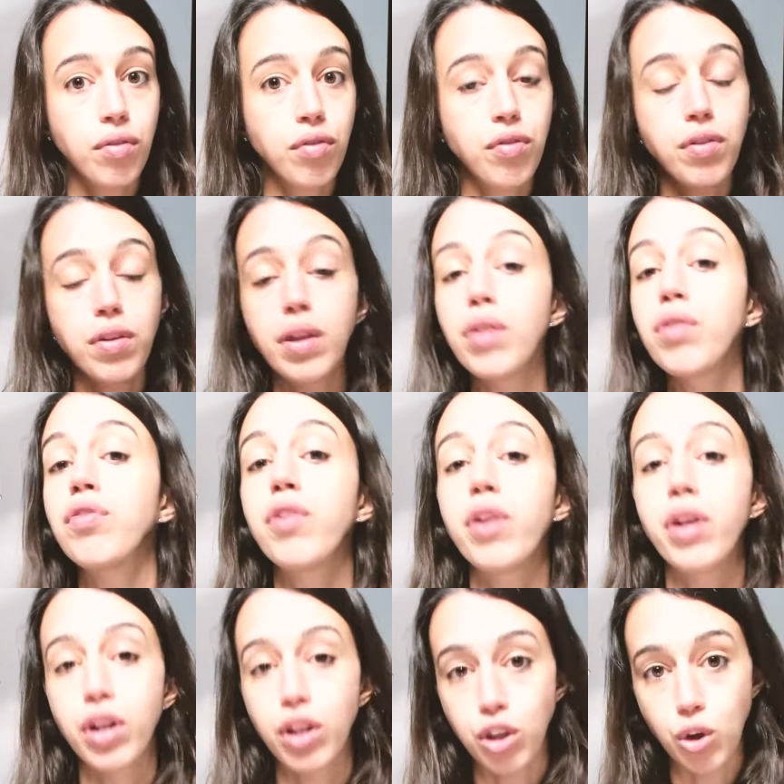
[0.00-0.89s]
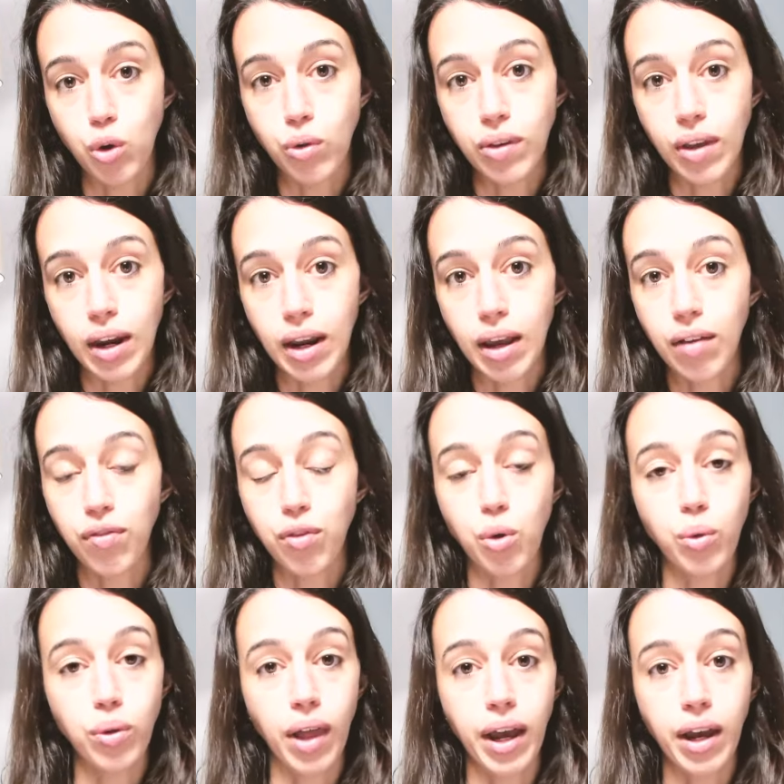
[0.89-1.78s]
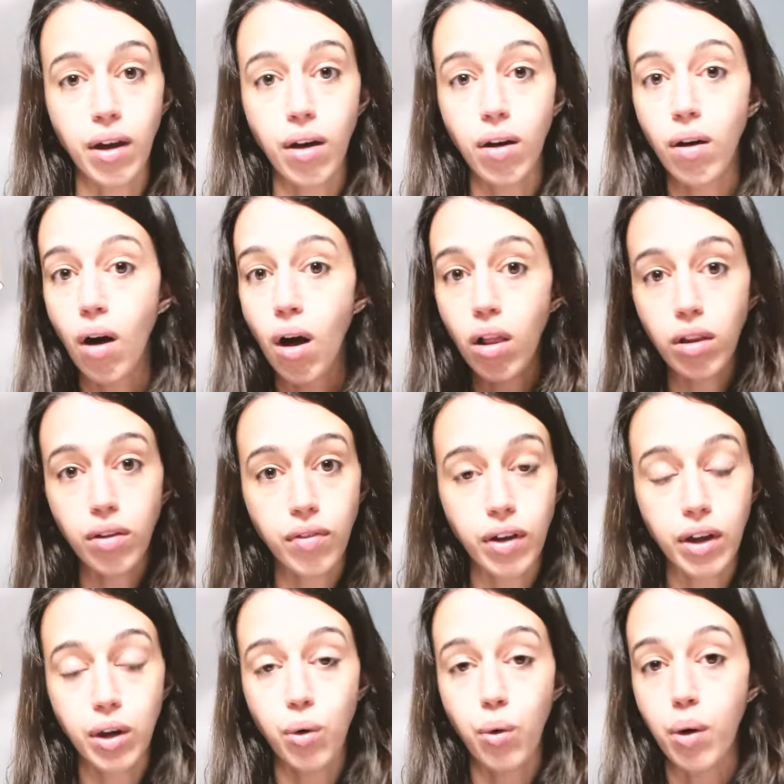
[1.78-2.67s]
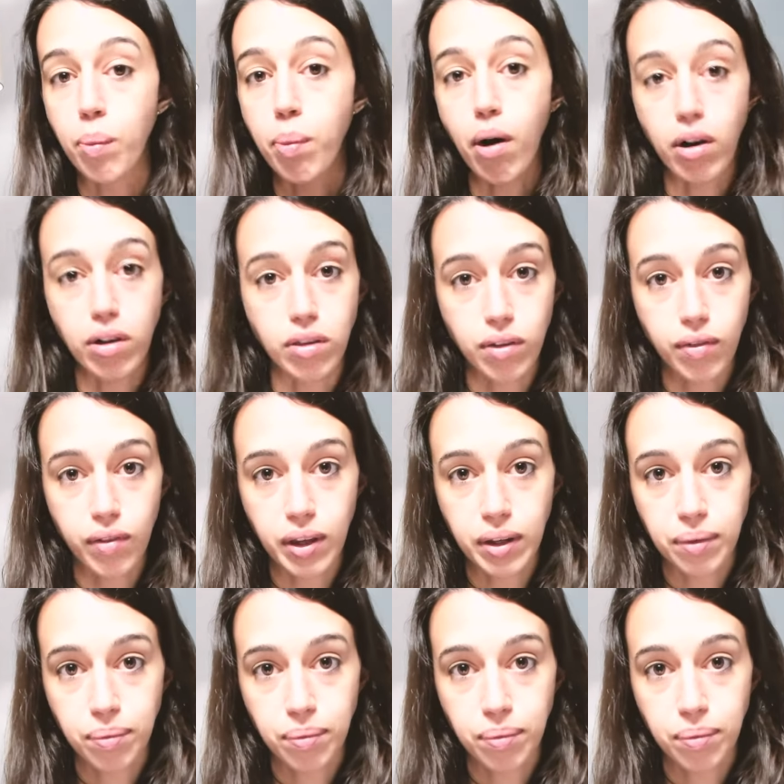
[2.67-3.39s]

Feel free to use it if you like all of it or parts of it.